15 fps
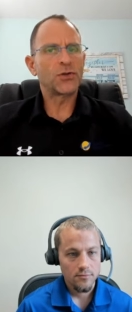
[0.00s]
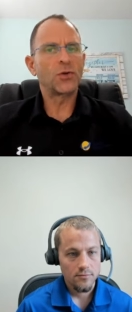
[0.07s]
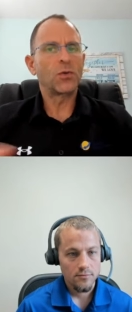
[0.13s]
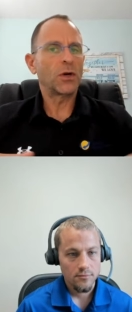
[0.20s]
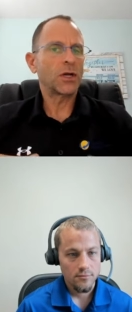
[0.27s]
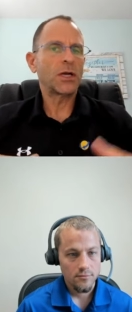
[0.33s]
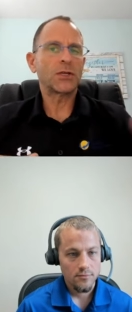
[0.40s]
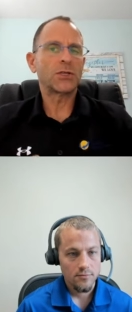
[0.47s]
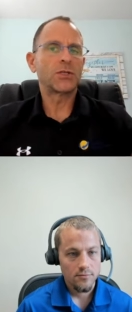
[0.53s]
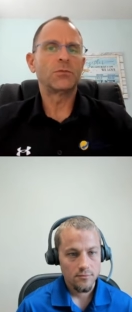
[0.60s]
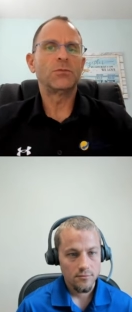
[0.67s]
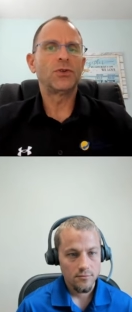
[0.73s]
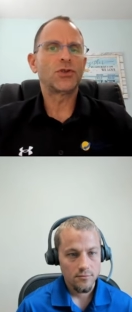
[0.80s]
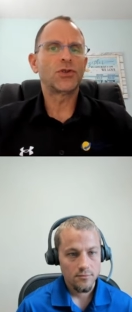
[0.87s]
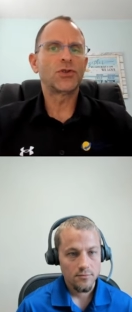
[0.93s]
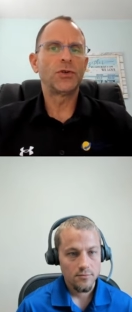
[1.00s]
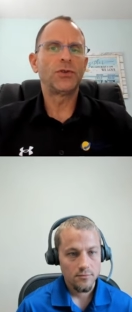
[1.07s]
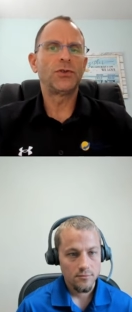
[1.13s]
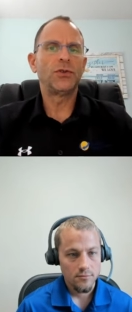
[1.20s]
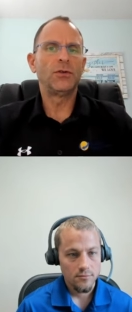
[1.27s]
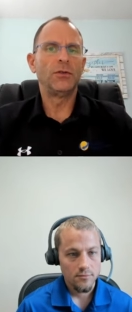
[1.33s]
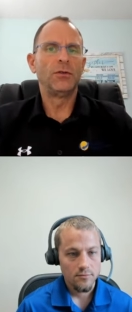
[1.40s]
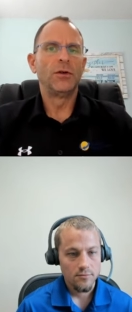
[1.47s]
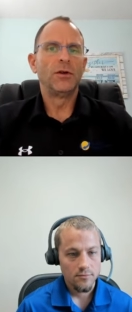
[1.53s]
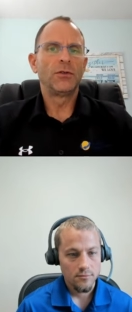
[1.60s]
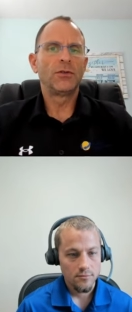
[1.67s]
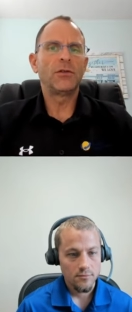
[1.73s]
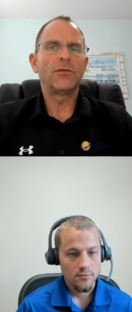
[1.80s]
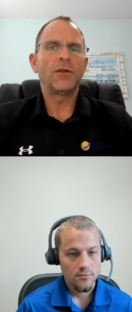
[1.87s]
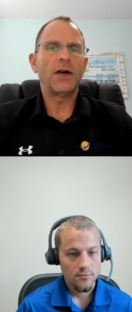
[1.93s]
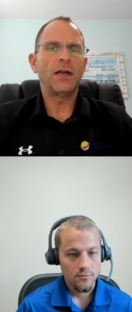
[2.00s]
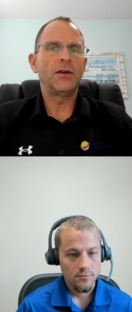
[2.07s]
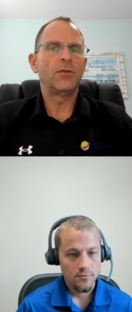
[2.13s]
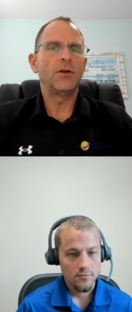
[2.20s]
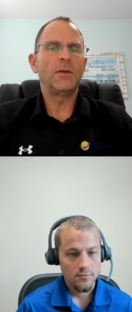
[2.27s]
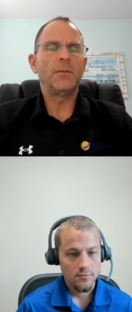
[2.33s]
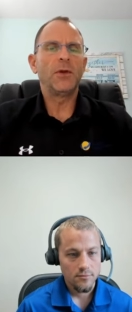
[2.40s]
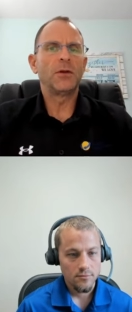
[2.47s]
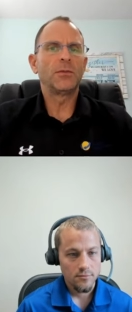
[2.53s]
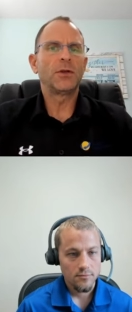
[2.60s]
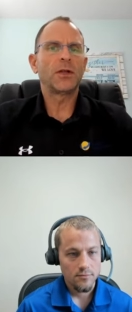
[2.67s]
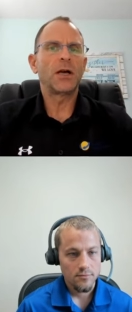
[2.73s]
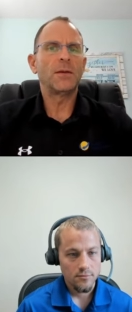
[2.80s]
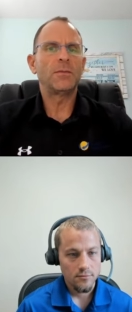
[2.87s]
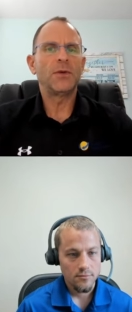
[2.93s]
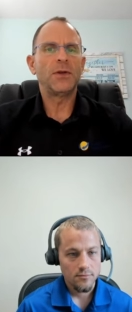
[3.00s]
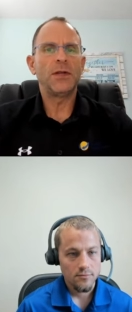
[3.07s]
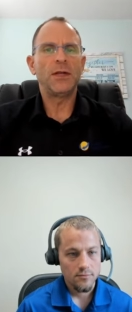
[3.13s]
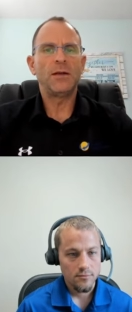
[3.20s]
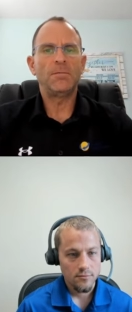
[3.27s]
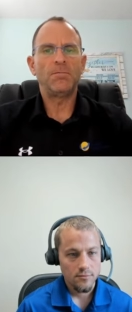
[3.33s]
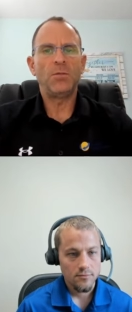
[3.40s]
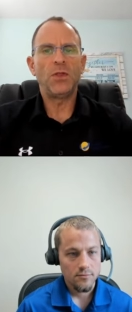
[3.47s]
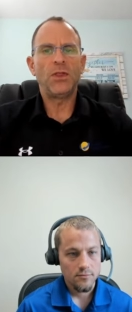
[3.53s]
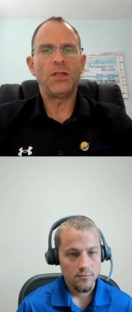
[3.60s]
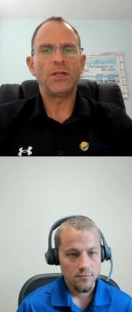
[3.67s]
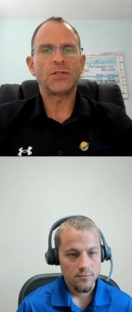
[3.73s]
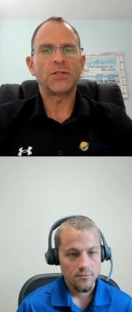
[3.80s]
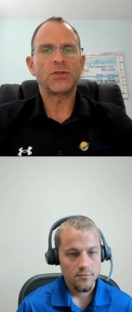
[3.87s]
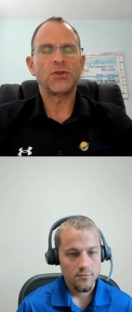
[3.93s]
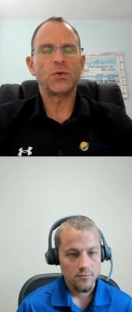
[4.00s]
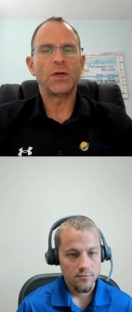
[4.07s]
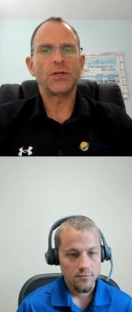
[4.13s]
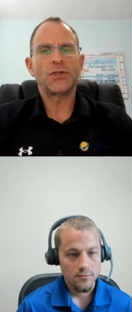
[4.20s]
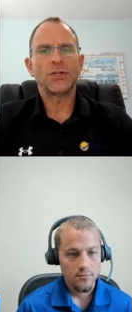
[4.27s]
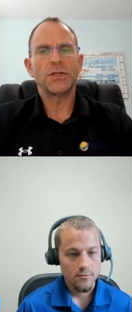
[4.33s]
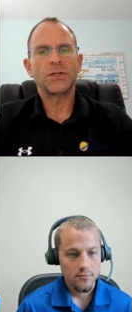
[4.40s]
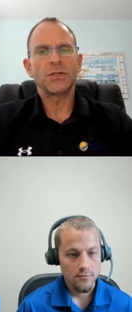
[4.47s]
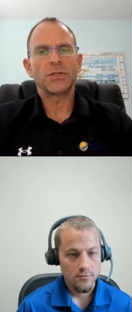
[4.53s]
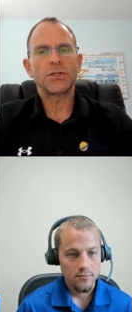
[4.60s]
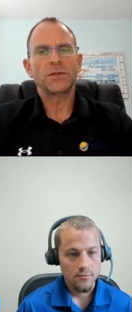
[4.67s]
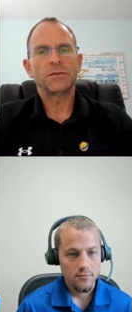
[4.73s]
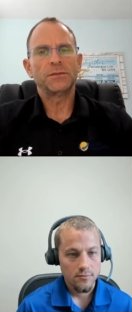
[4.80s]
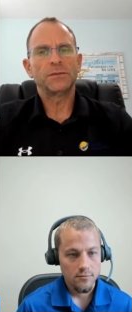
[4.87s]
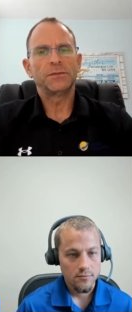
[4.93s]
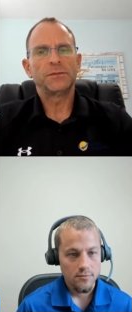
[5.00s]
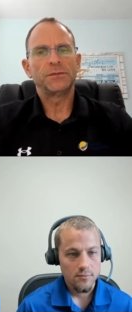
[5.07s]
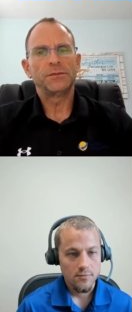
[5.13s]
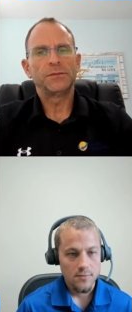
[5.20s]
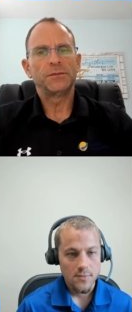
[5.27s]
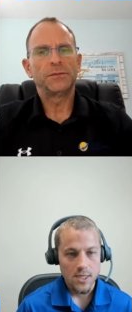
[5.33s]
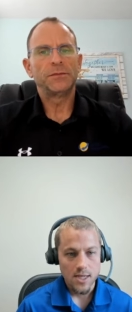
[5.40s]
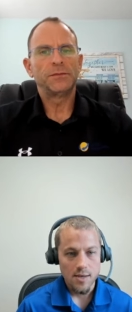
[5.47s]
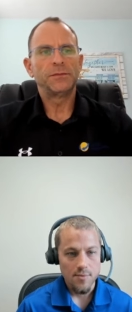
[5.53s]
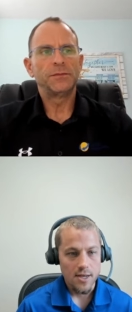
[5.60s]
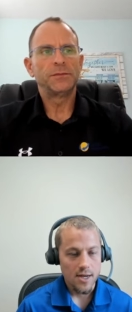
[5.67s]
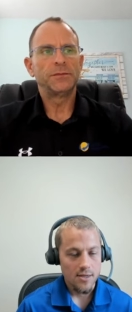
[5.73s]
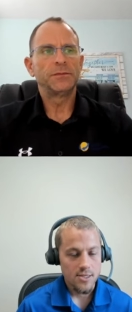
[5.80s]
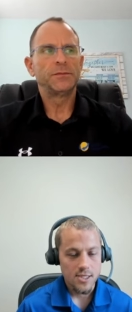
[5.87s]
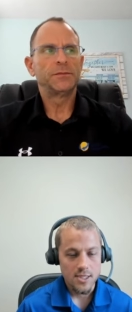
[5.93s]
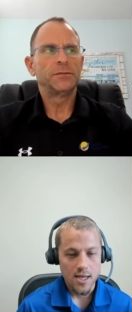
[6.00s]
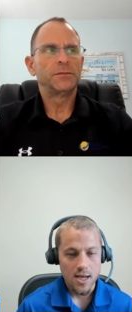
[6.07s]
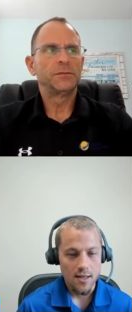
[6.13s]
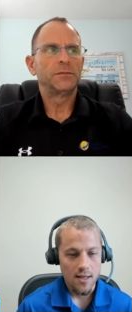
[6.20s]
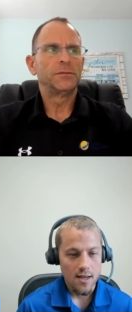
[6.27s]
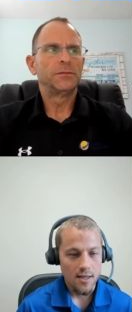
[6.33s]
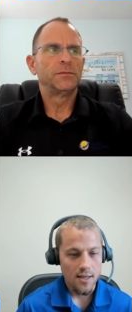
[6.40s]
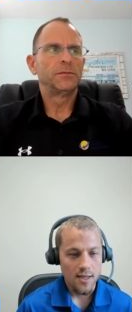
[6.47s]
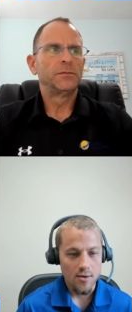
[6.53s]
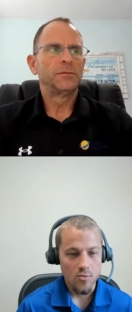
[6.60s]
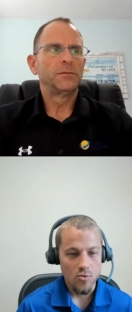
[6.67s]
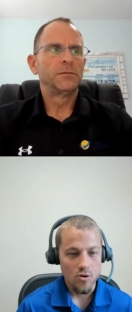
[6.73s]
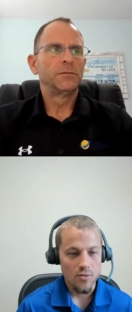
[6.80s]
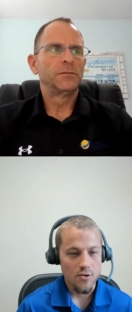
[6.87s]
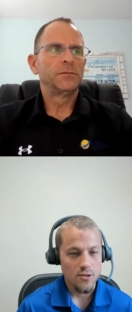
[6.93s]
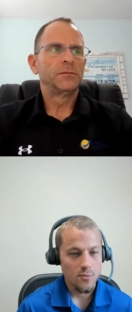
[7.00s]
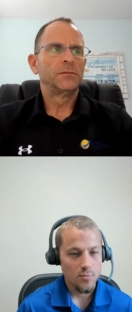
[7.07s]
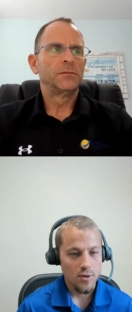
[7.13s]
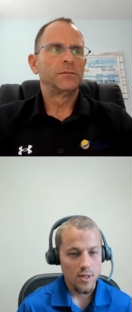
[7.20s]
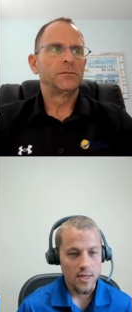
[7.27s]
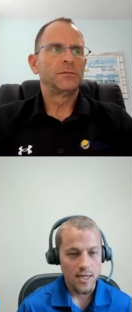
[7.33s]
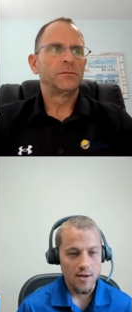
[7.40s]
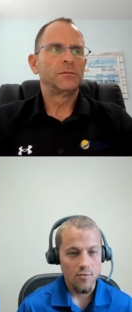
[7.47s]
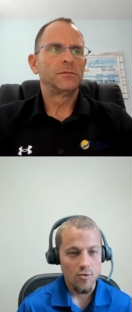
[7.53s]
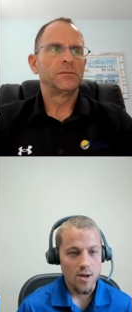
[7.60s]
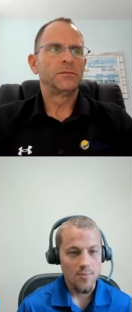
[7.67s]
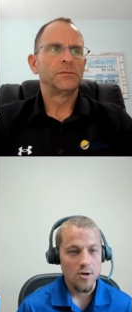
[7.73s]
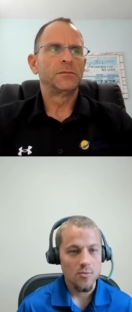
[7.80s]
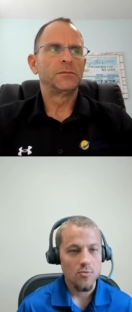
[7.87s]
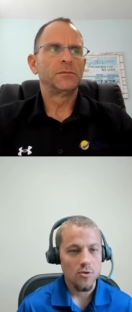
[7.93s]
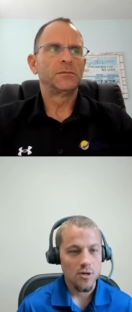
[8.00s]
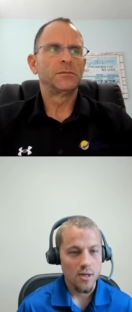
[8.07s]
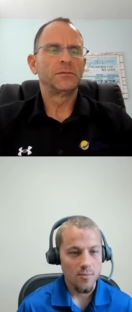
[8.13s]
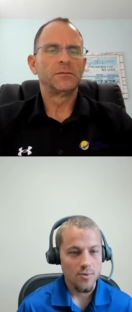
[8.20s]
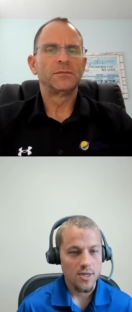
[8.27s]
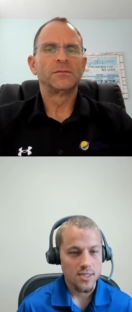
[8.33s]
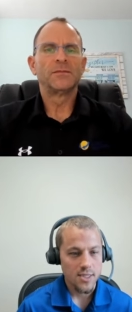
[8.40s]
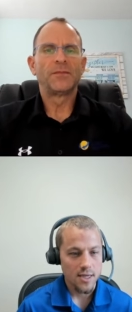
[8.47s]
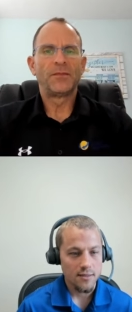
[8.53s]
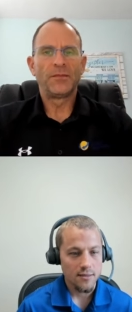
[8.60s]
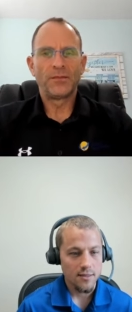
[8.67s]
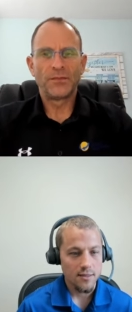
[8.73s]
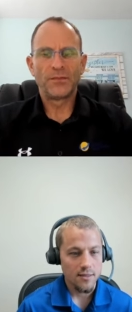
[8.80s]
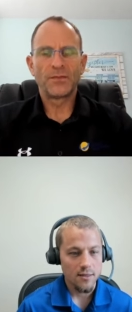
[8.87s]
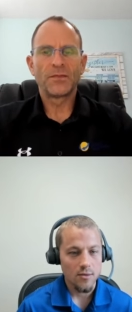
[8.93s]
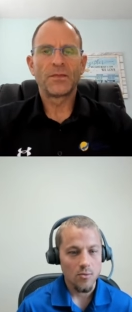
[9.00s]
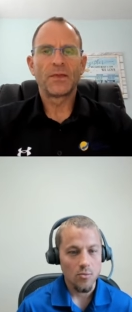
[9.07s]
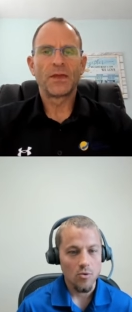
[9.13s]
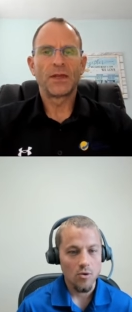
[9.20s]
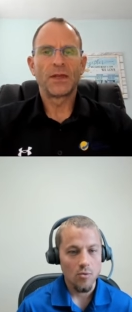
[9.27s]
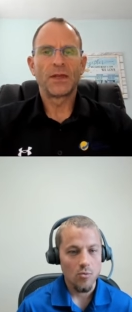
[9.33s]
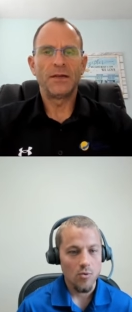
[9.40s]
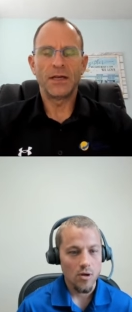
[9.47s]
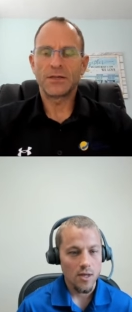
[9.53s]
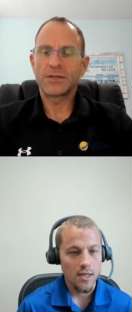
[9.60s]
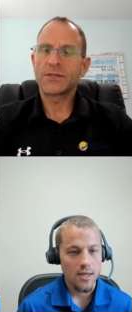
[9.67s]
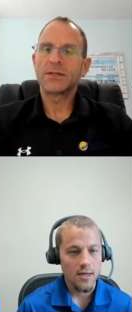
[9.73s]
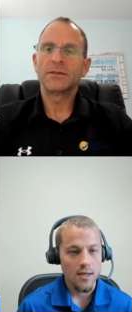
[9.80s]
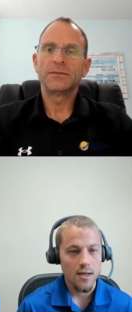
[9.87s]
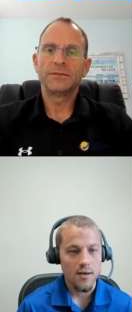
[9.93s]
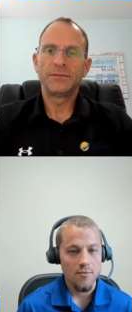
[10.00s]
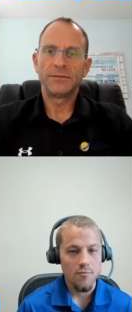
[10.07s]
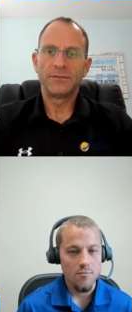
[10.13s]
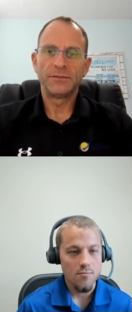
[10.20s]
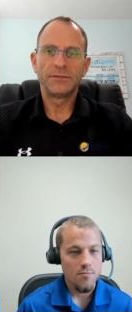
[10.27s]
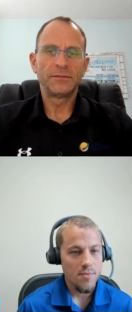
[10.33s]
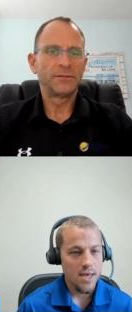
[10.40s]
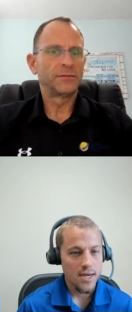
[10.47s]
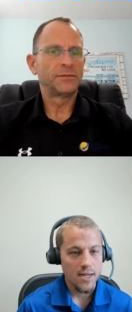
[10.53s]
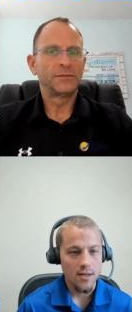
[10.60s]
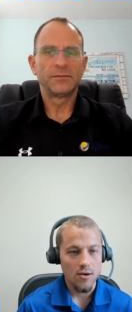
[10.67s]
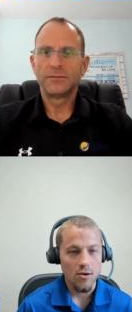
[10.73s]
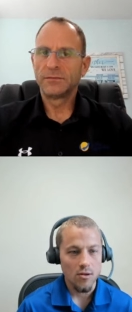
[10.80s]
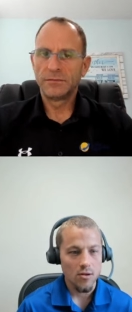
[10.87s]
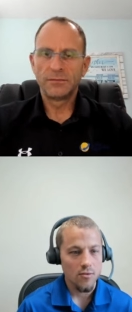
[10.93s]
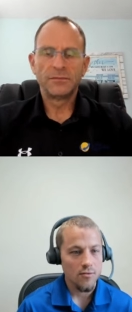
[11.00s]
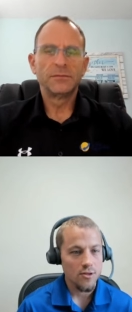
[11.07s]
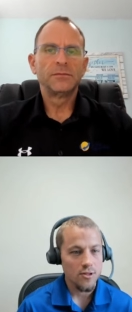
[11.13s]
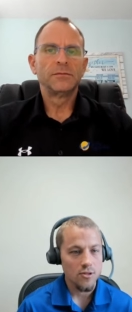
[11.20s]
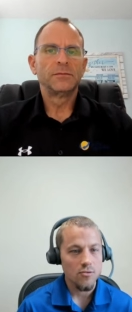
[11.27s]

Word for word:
Speaker 1: or what customers should do to find a reputable company in these situations.
Speaker 2: Yep. And I'll just highlight again, Warren, there's plenty of reputable companies out there. We're one of many all over the